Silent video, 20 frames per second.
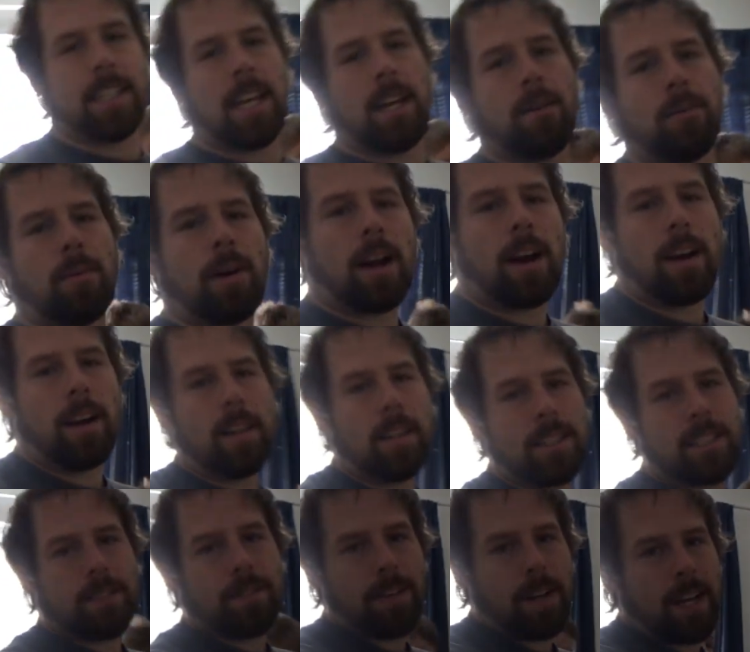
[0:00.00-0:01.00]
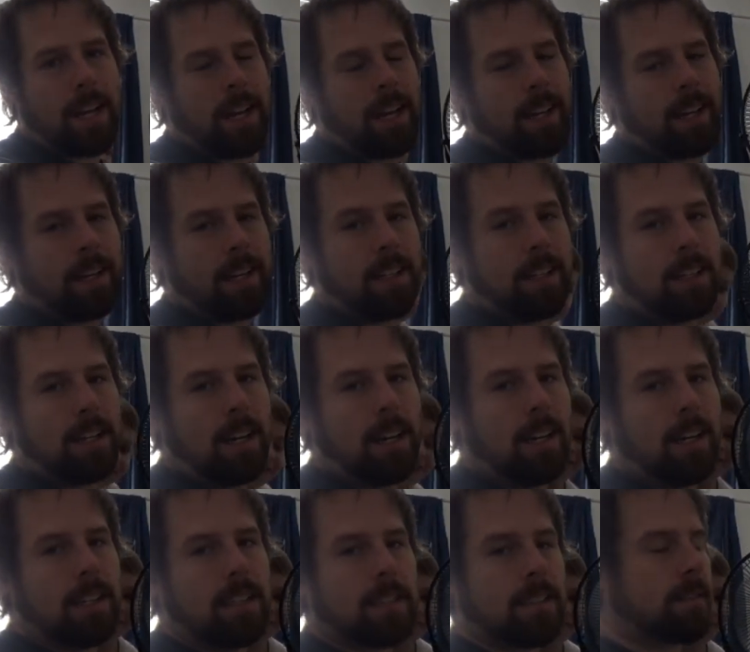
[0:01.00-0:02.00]
a wireless fan
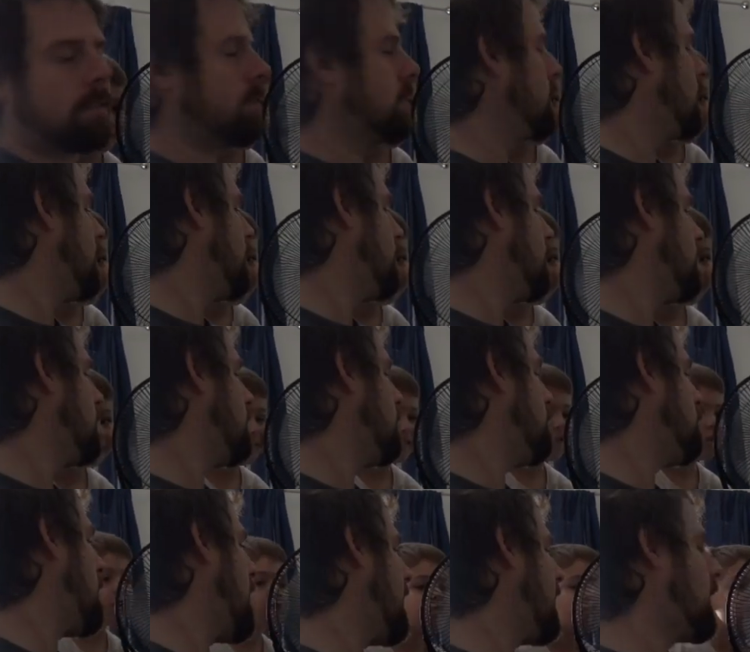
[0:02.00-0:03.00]
uh, given by